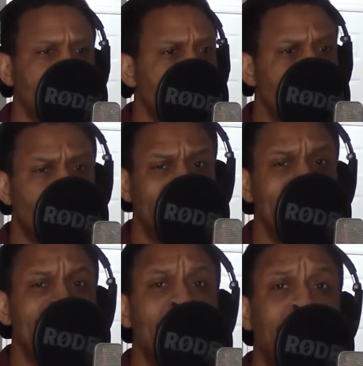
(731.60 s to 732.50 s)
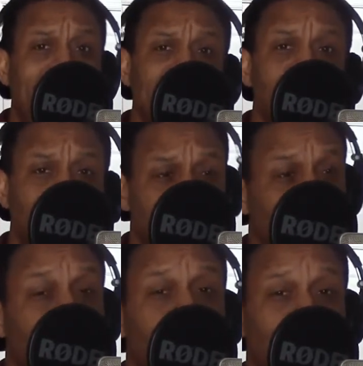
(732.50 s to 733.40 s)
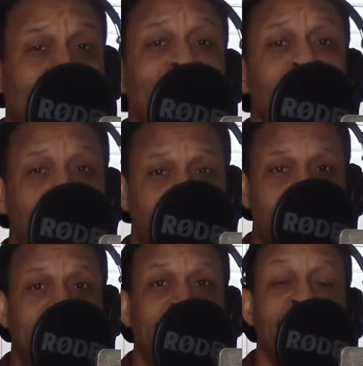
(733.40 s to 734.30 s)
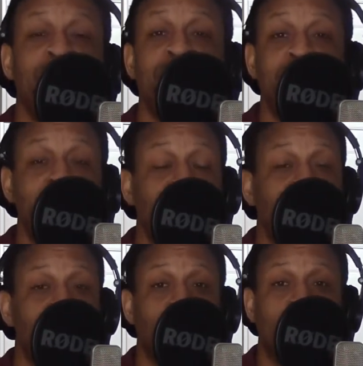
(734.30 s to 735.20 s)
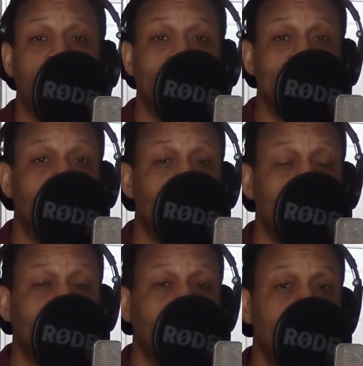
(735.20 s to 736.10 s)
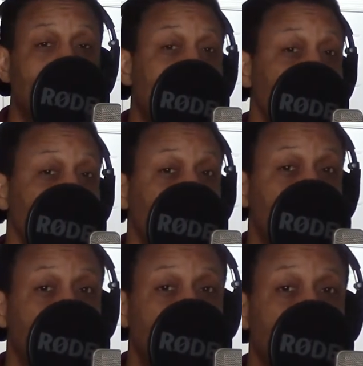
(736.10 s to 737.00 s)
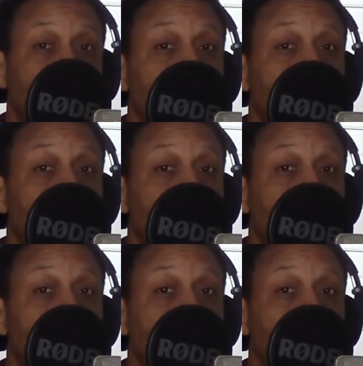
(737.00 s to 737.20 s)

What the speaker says: relates to my children, her grandchildren, still showing love and that compassion for them,